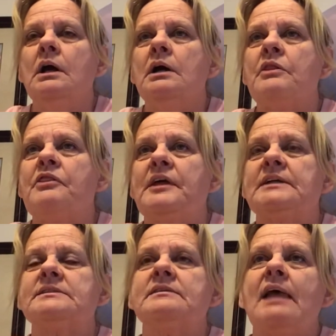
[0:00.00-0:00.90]

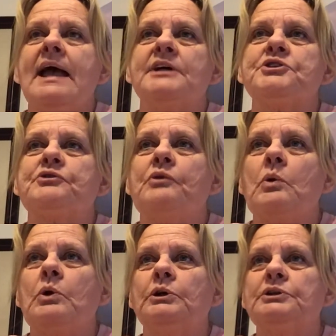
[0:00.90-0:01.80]
things last
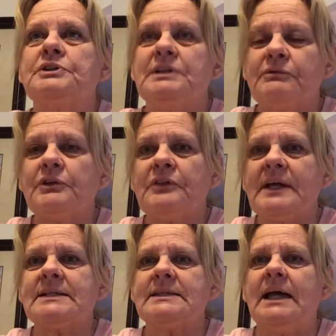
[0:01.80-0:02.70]
for, different
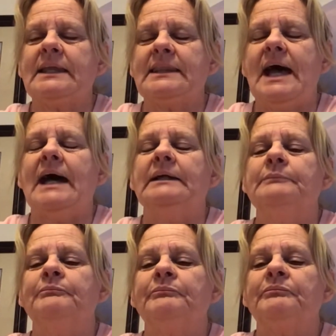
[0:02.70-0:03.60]
things like that.
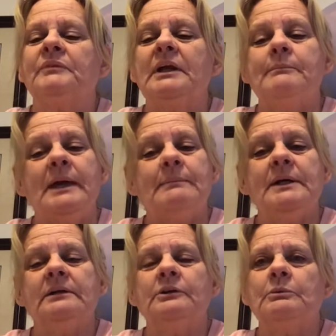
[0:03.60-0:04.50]
It may be a
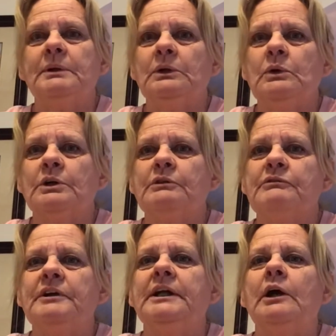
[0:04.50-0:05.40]
little bit longer
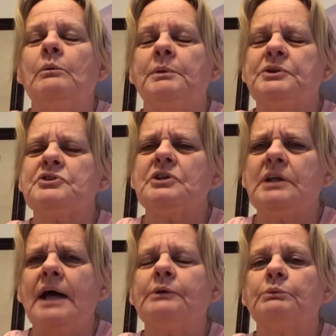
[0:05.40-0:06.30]
video, but there's a
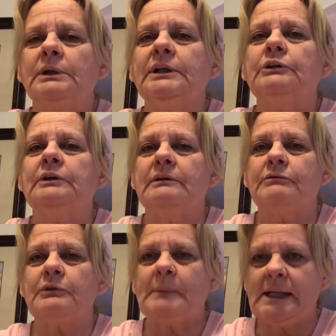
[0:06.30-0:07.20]
lot of really good
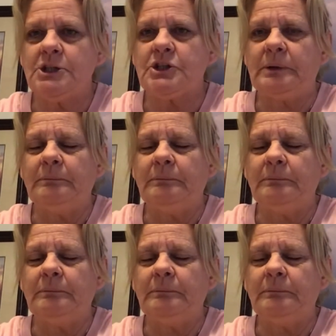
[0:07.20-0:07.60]
information.